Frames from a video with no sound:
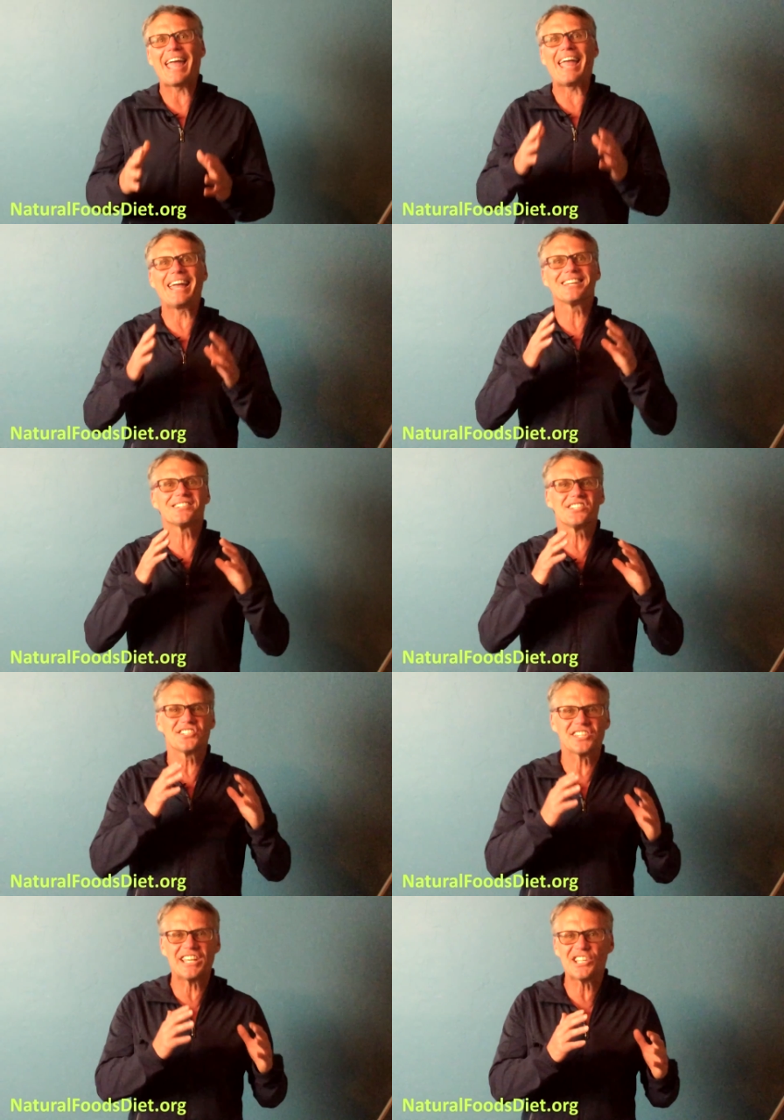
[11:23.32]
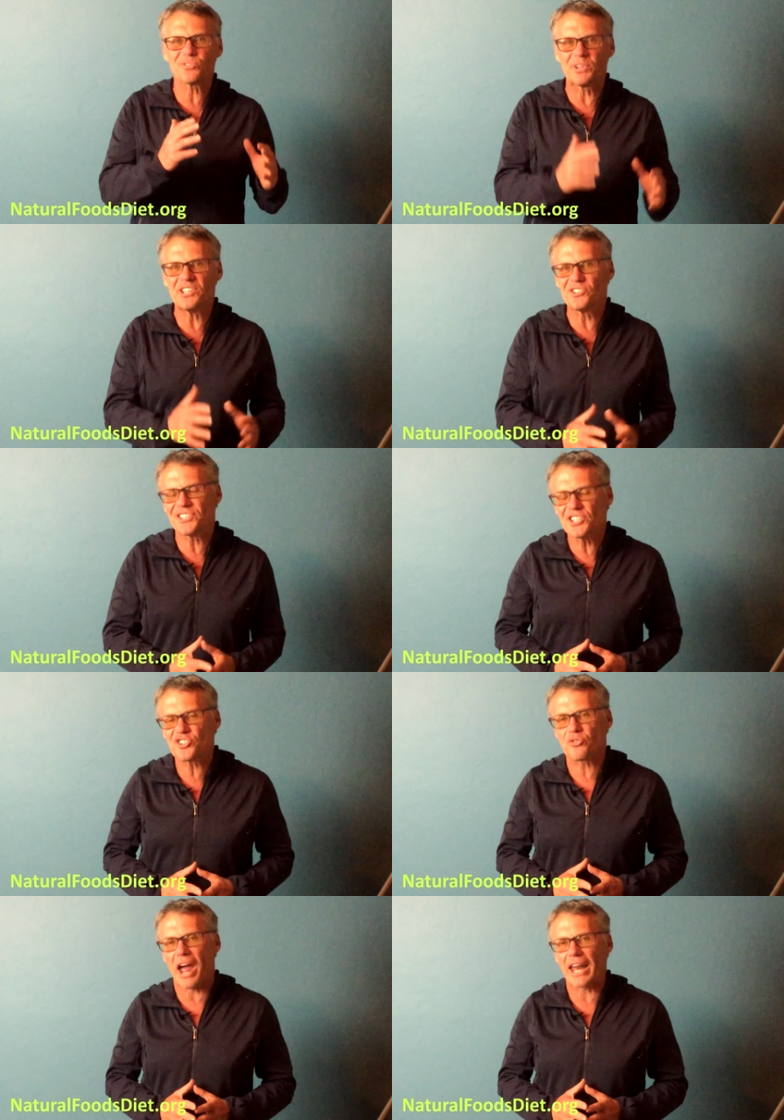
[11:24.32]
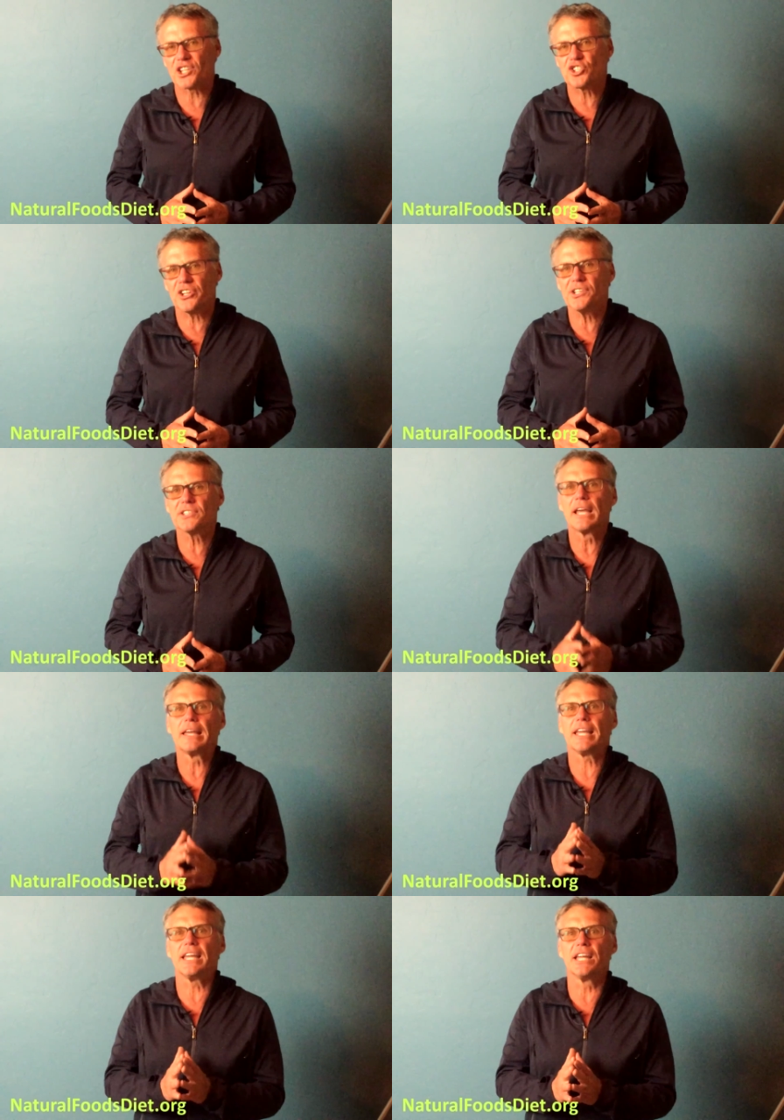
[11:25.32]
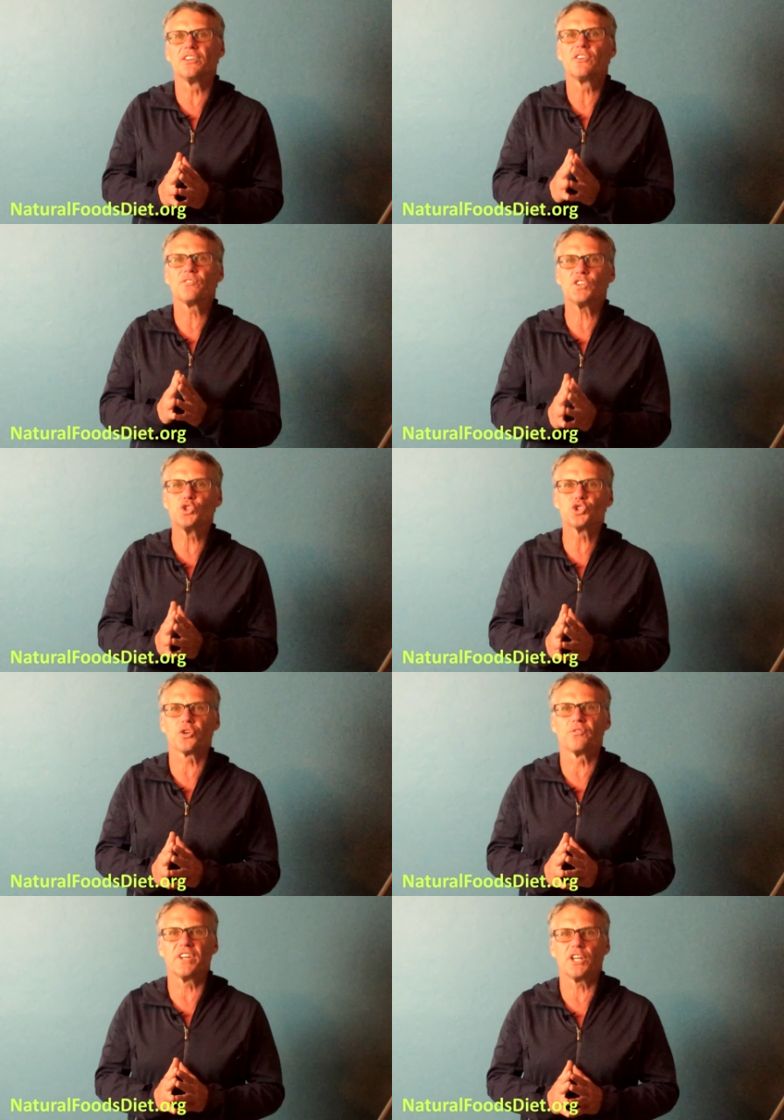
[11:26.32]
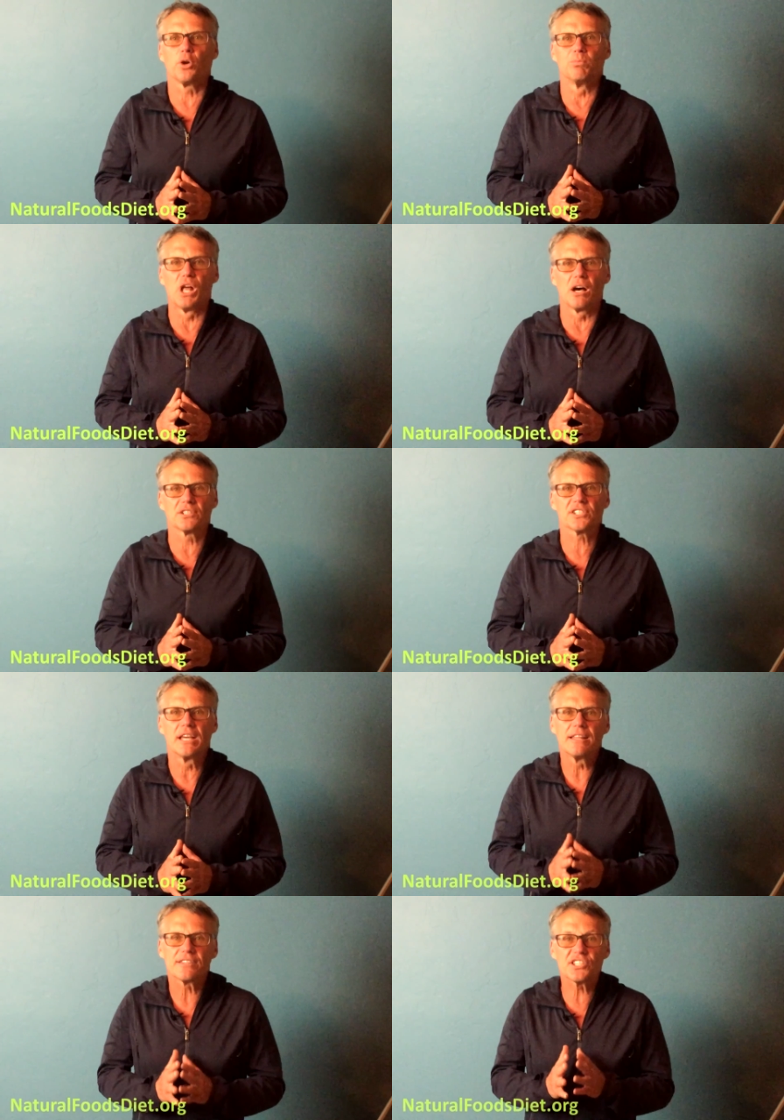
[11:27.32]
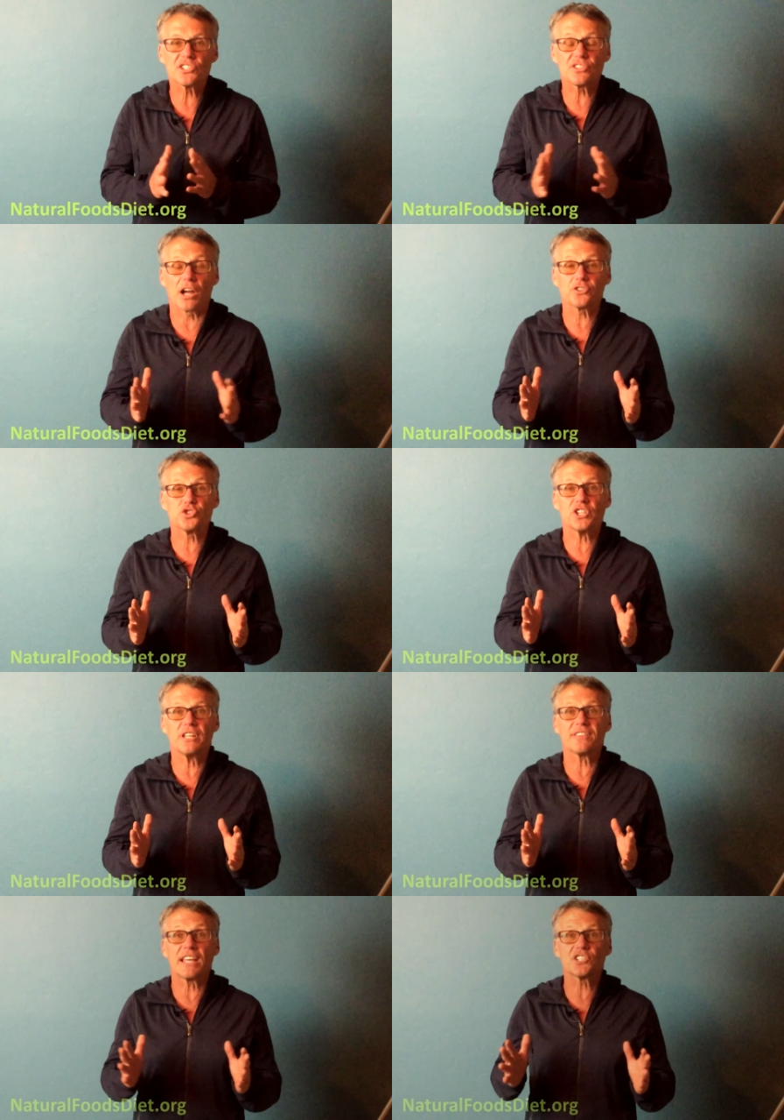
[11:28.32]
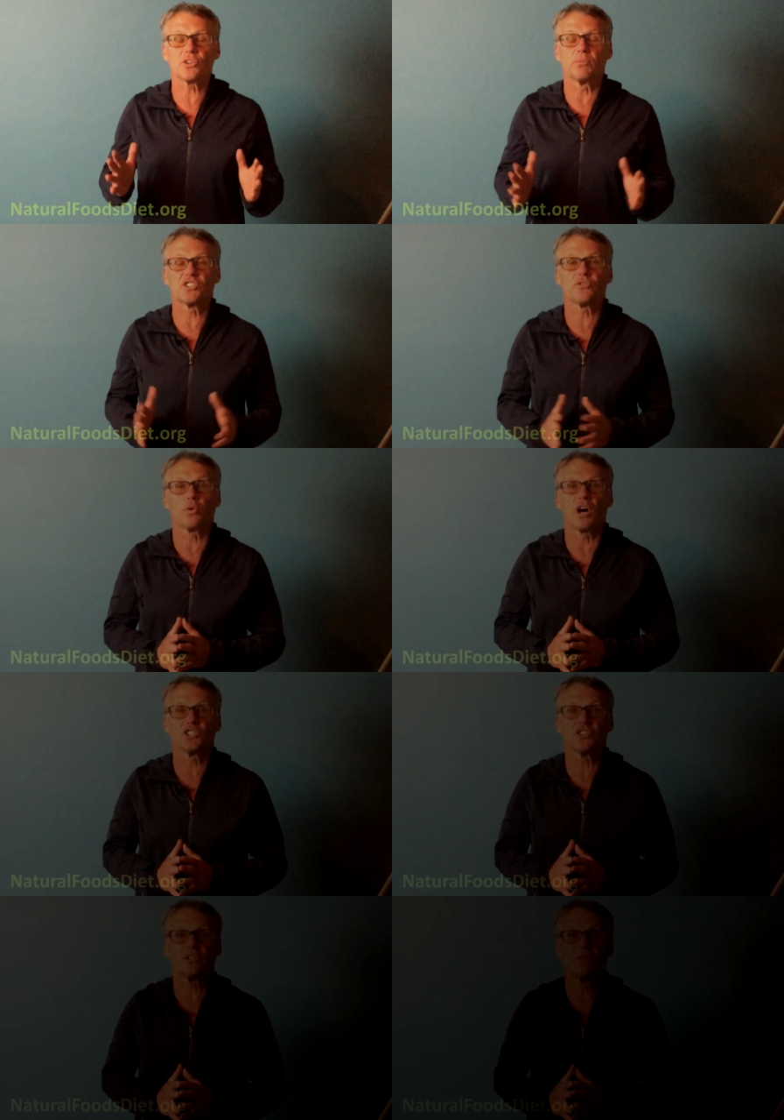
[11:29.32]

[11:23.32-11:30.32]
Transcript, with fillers: and disease reducing strategies in future video blogs. This is Dr. G. Thanks so much for watching.